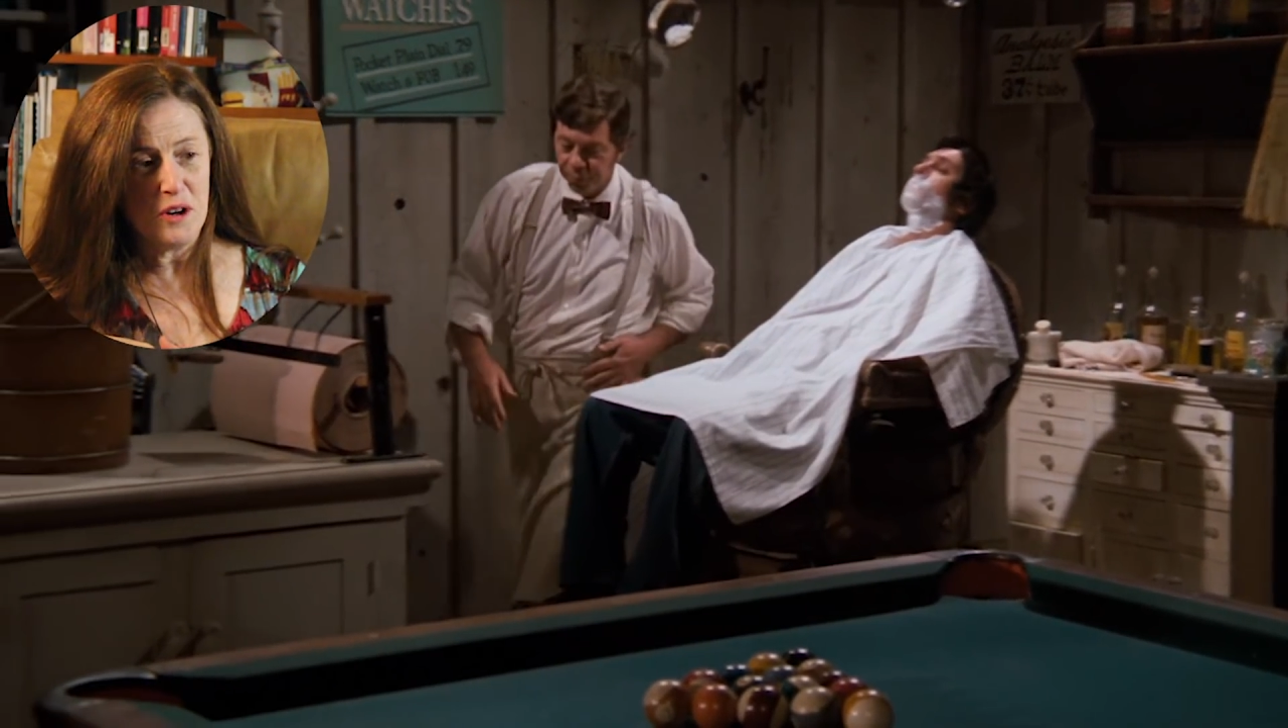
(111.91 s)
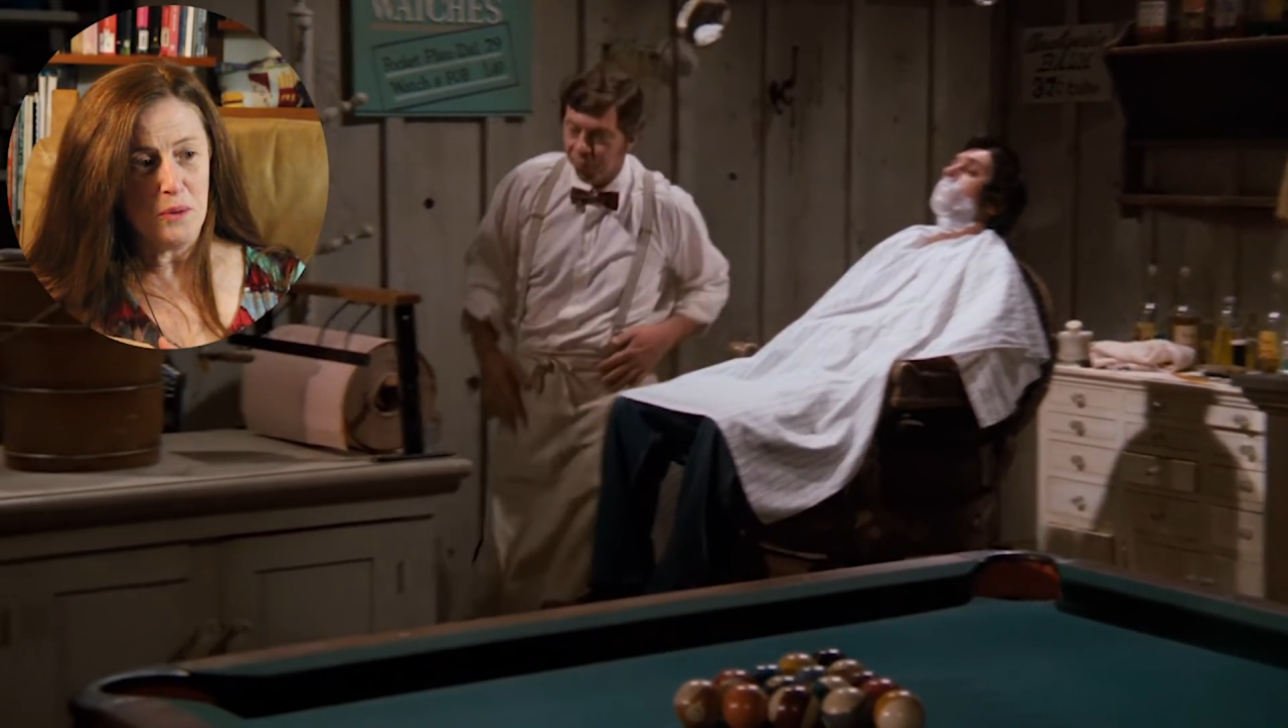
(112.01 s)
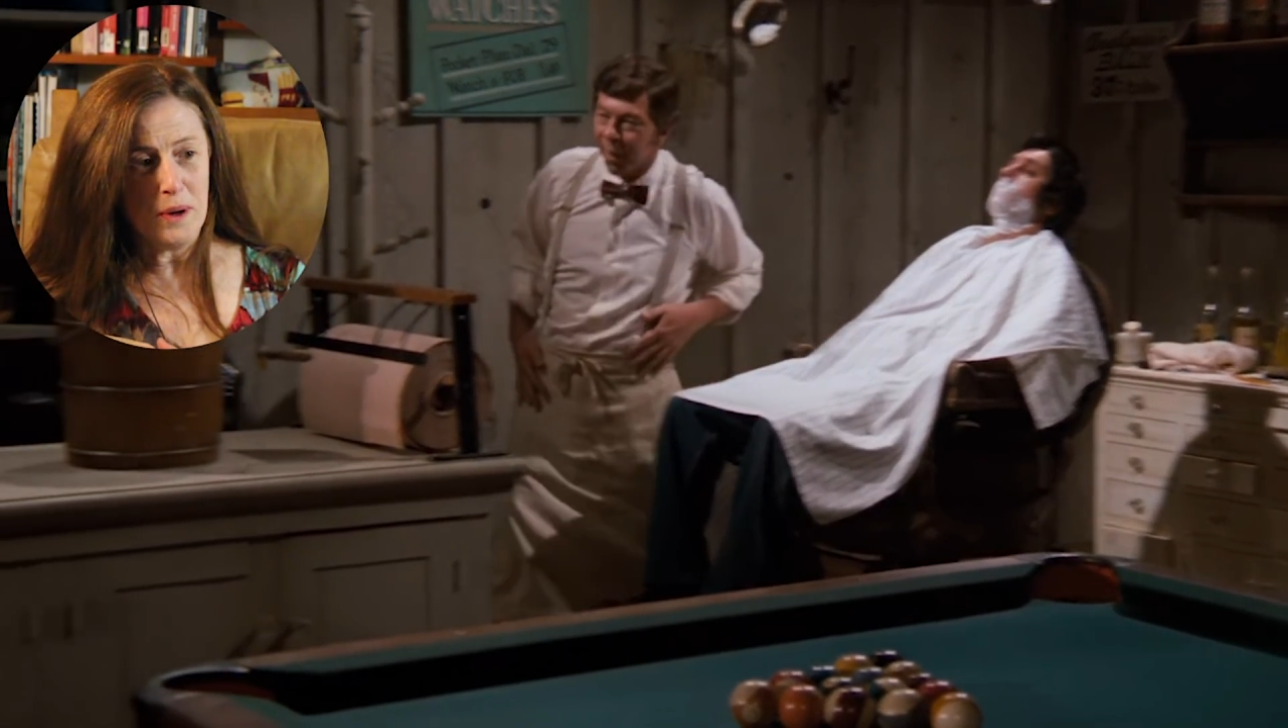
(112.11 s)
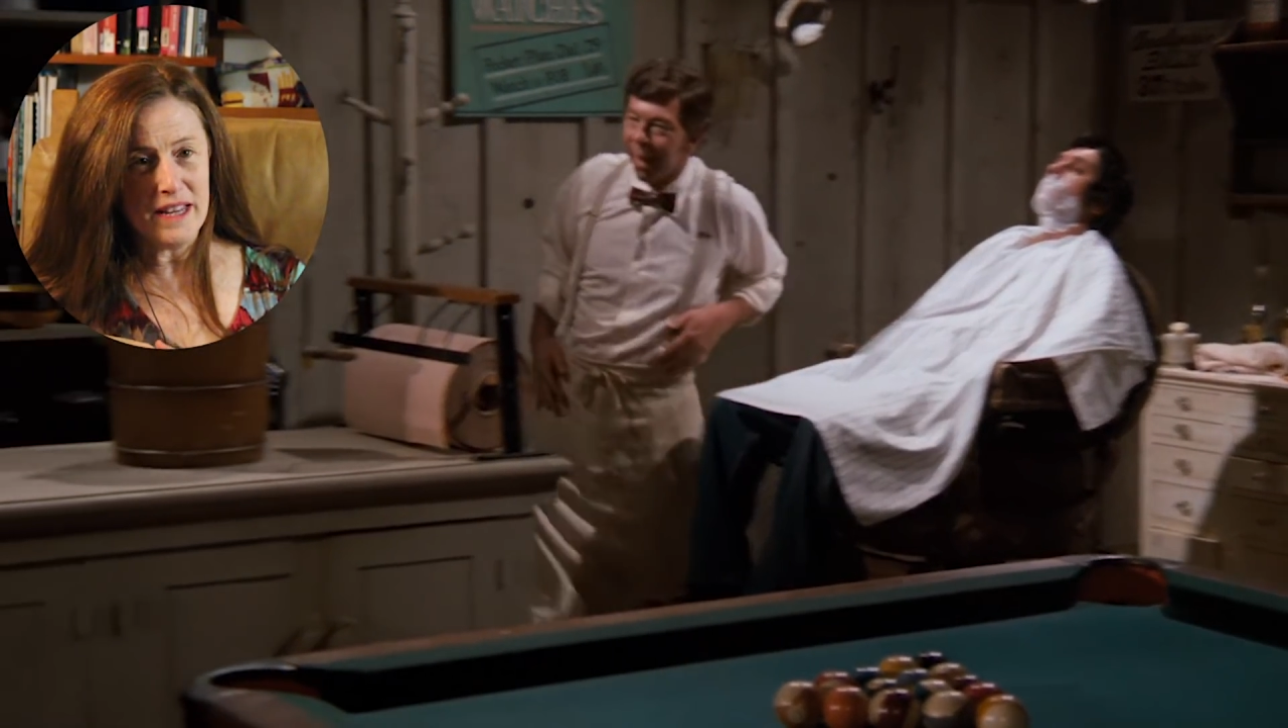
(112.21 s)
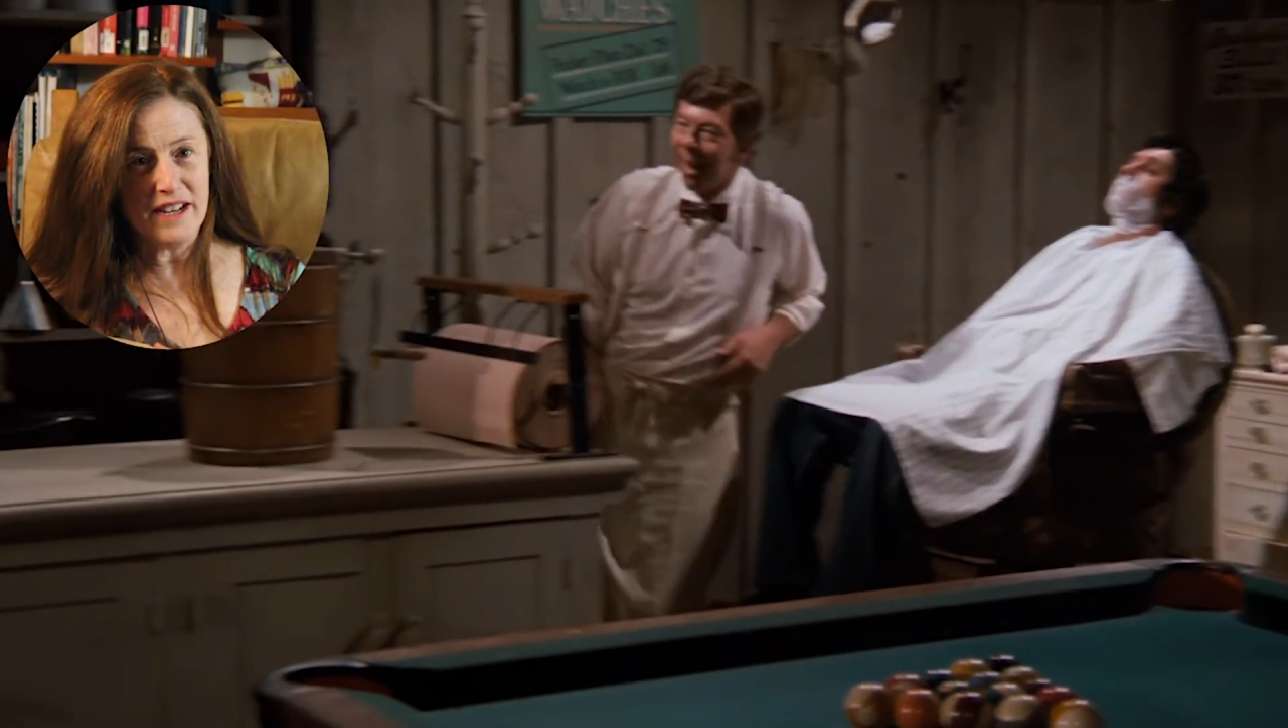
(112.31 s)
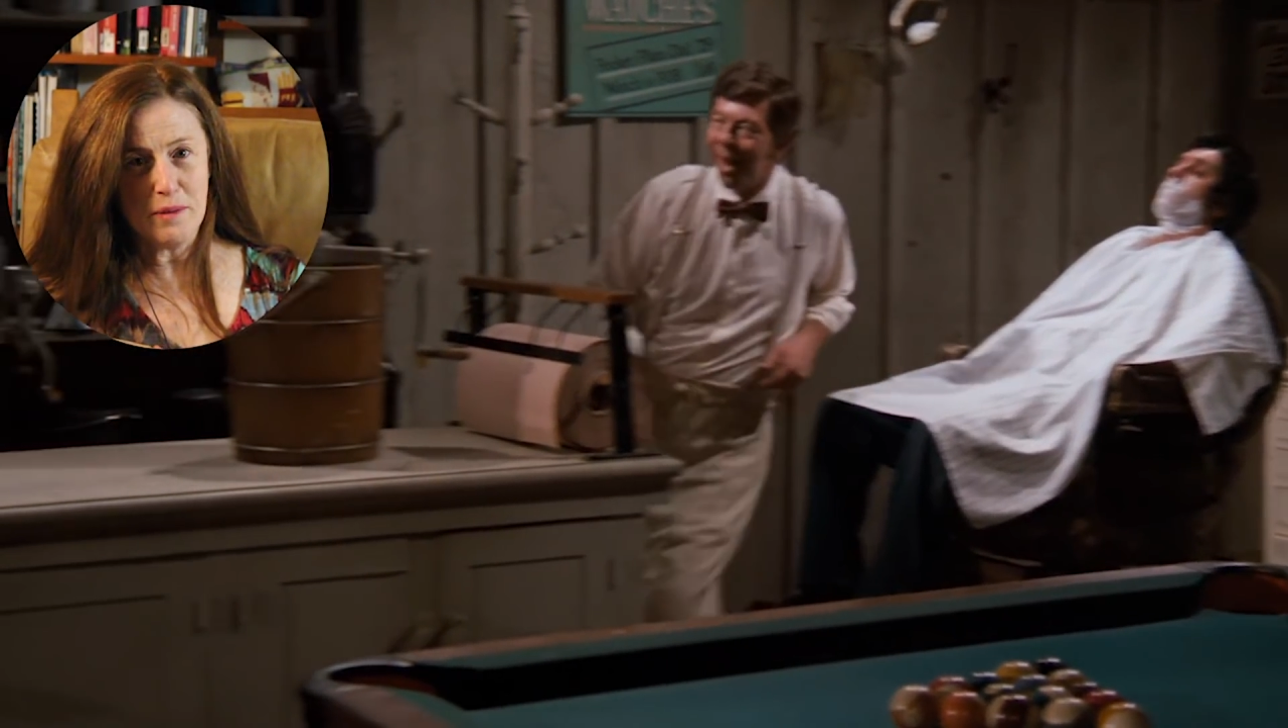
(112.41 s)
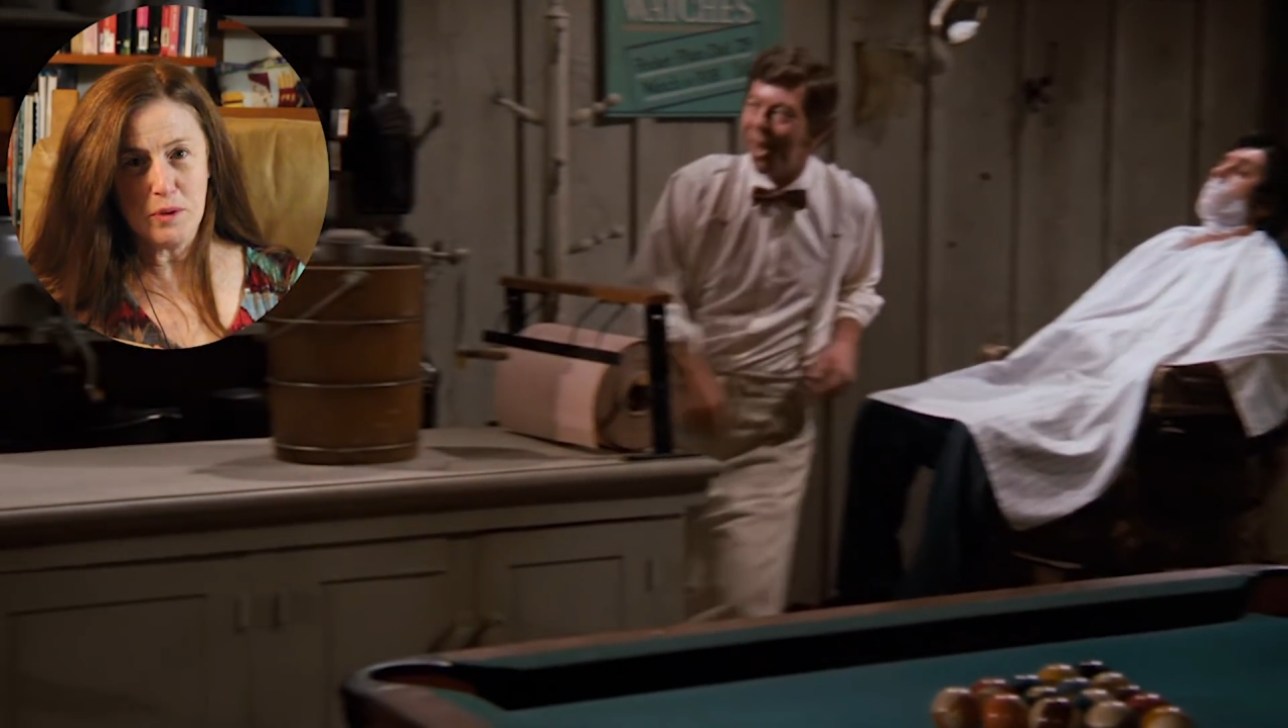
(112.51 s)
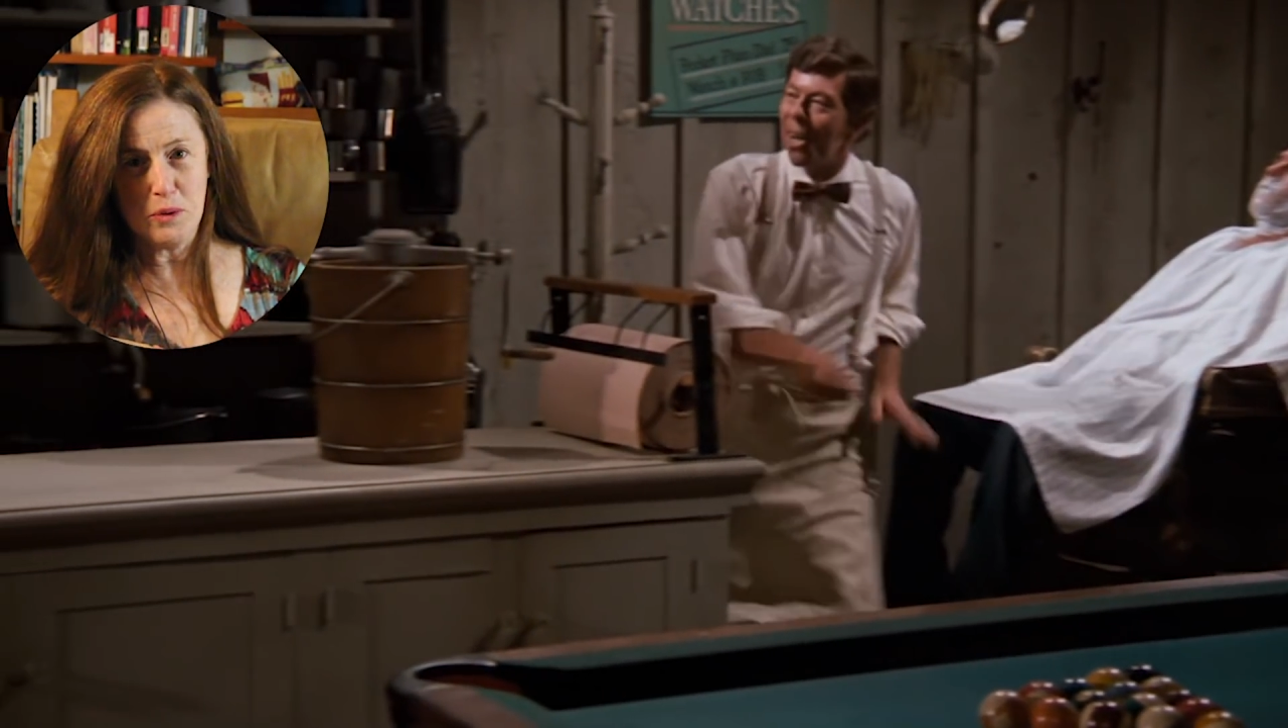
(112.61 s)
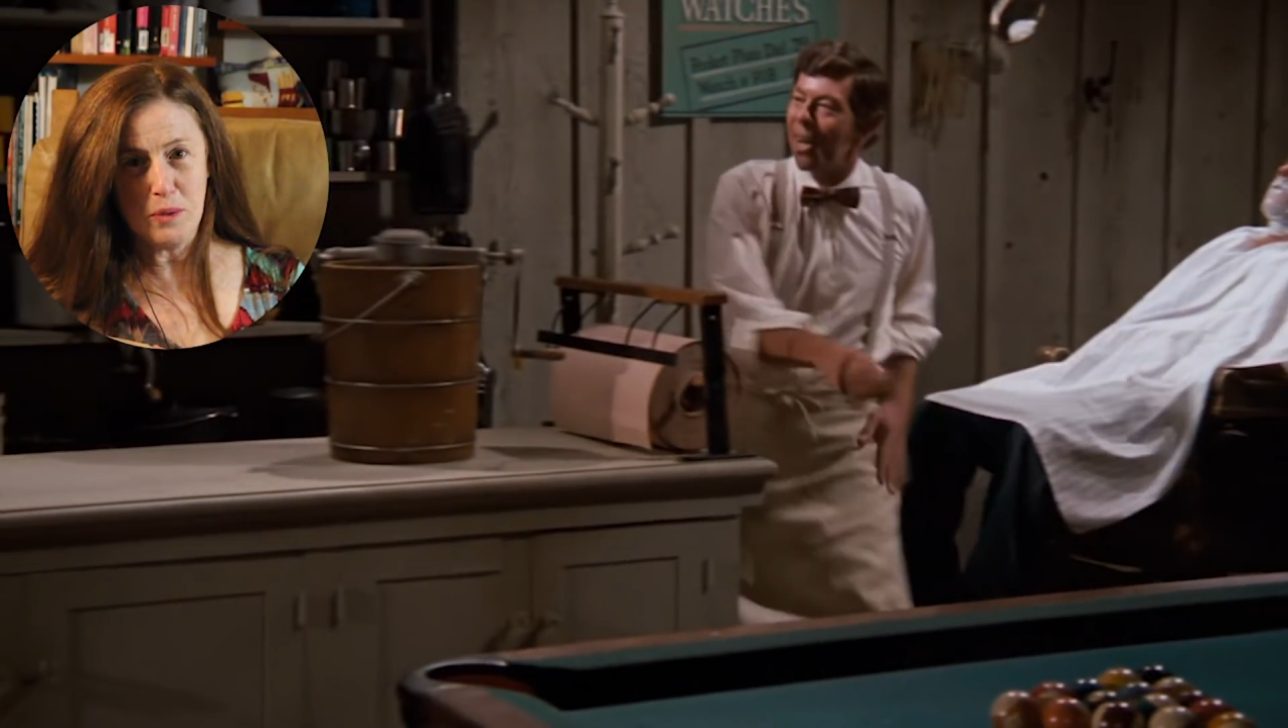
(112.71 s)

we ended up with a